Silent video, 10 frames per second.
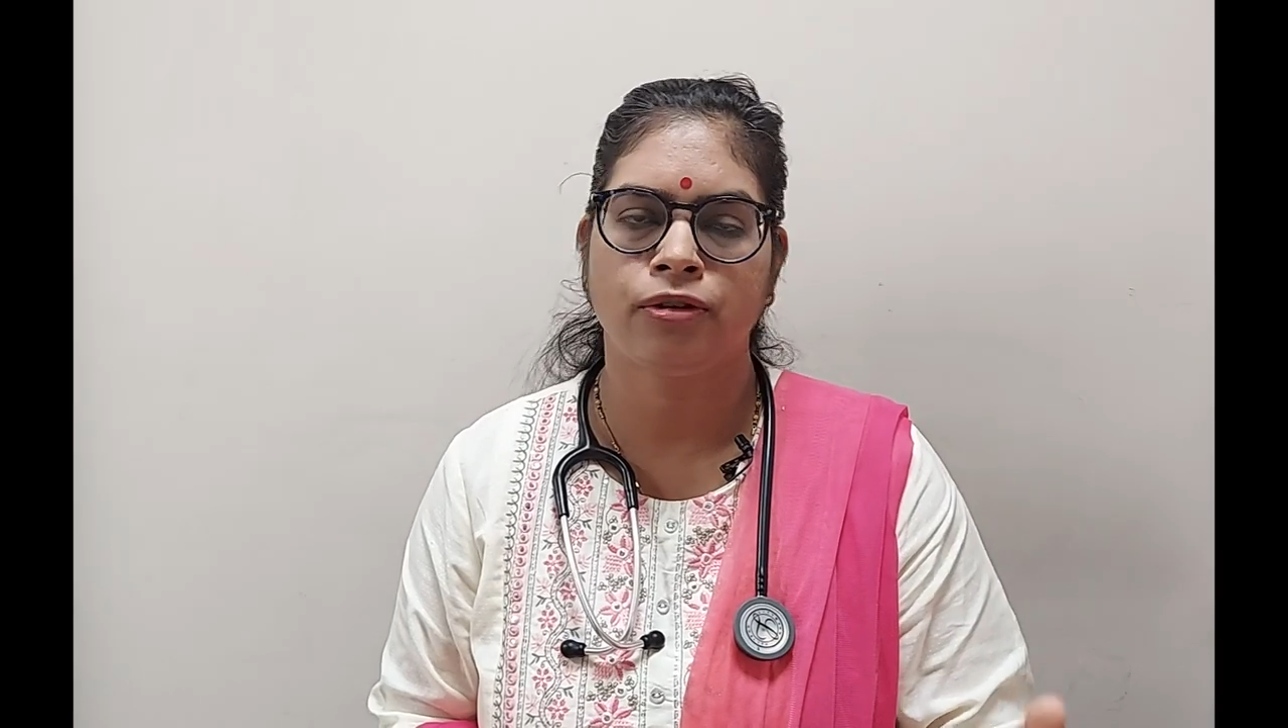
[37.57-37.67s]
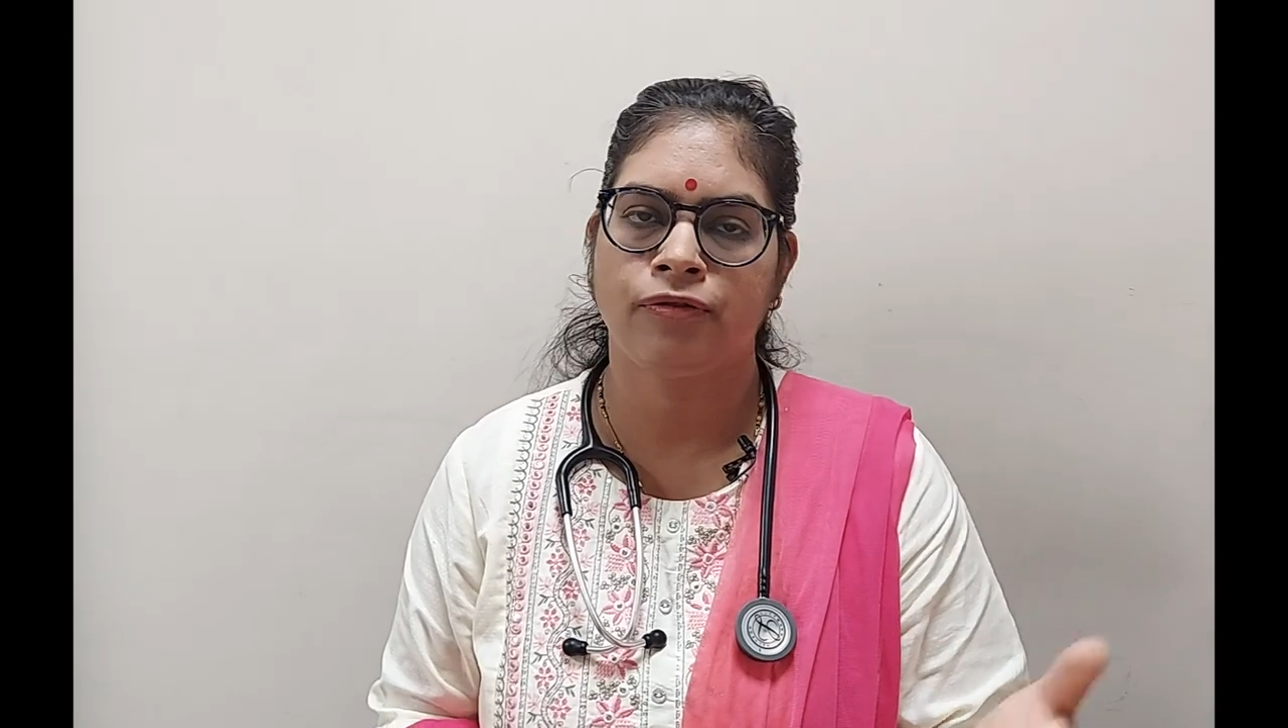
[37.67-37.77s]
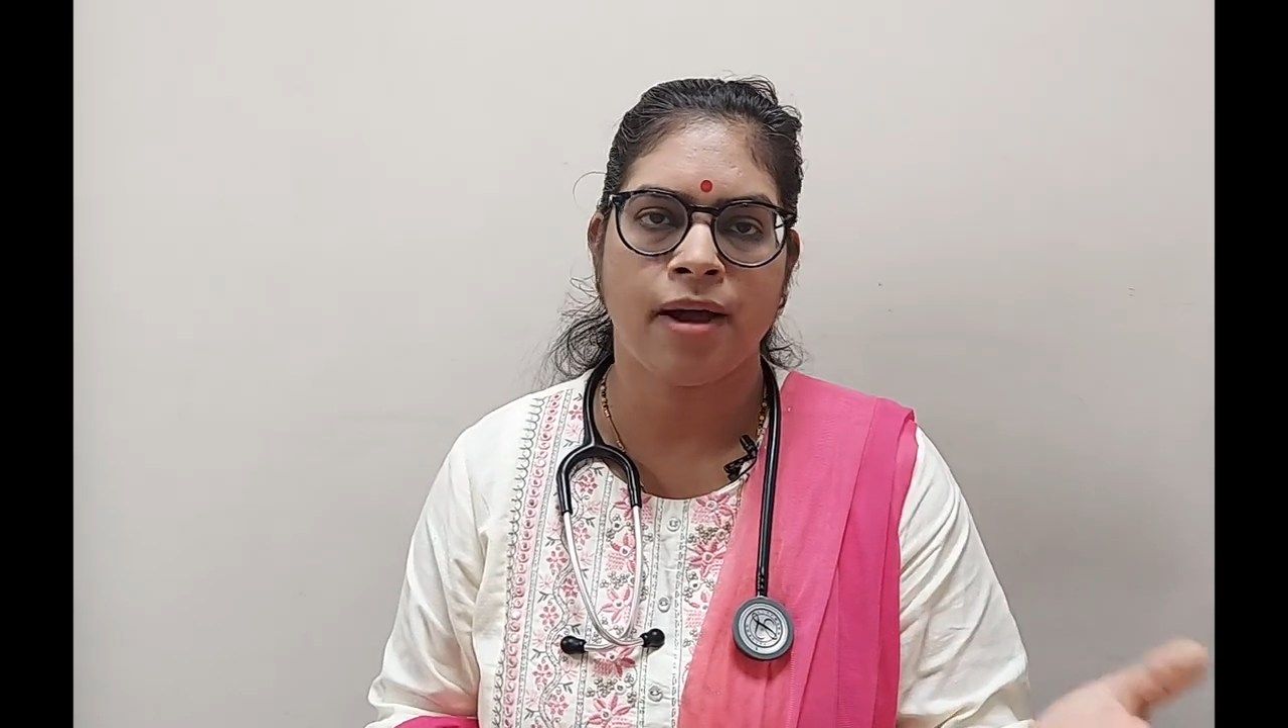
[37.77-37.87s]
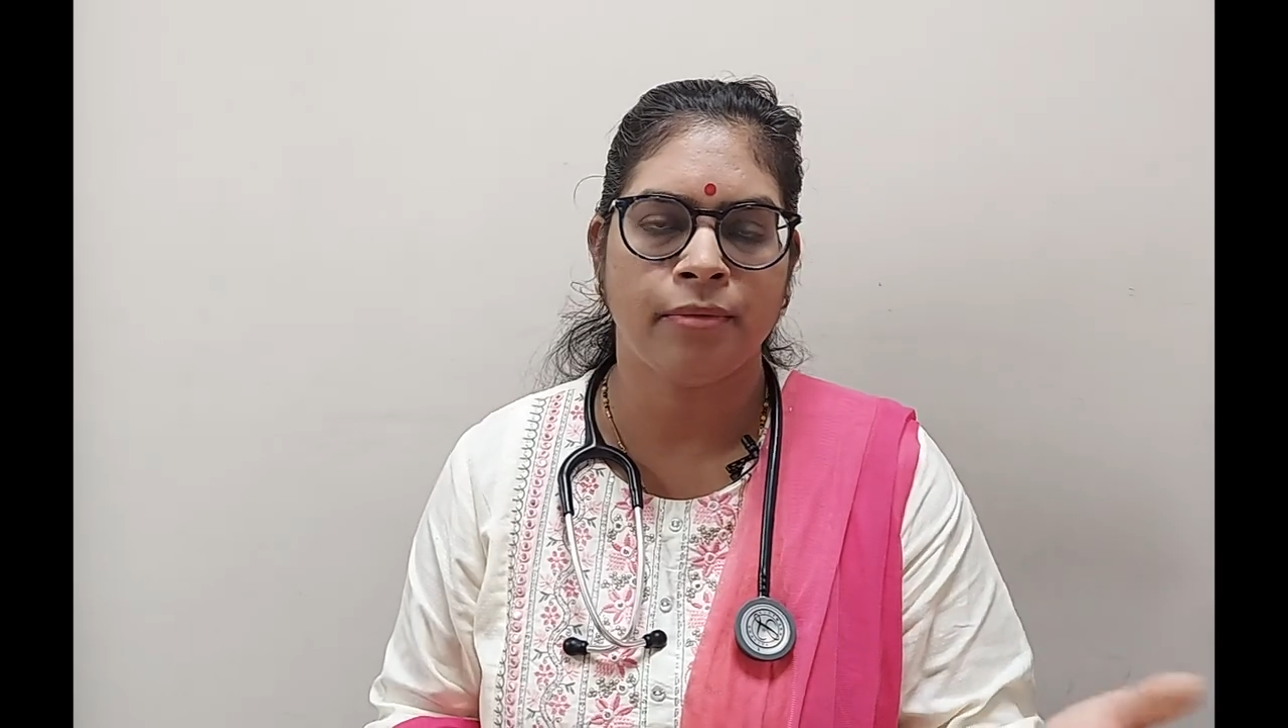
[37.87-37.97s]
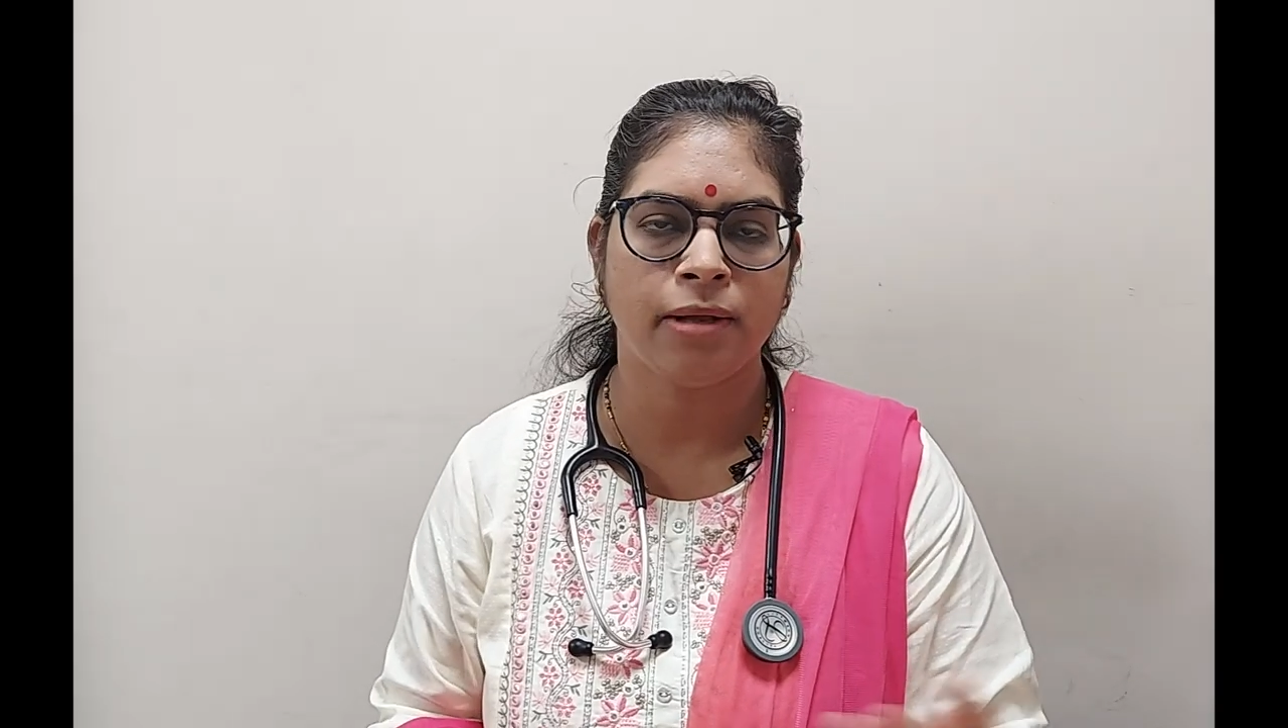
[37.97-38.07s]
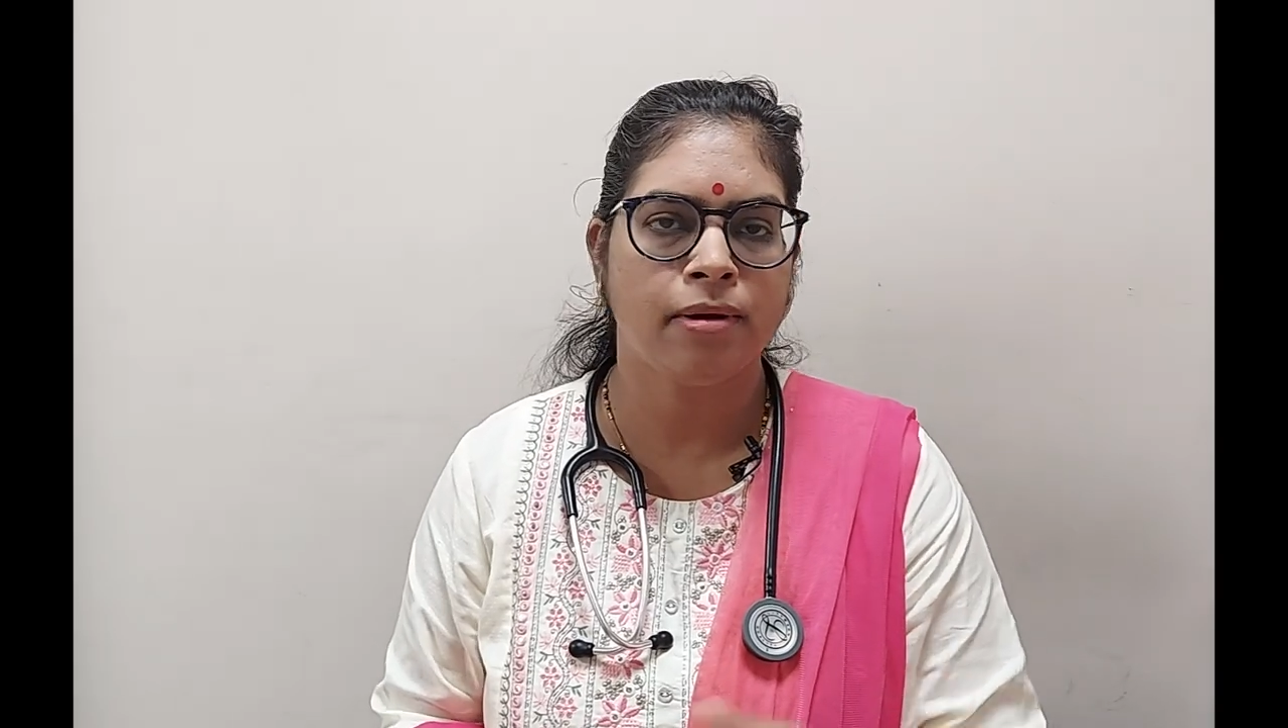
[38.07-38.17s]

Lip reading: or family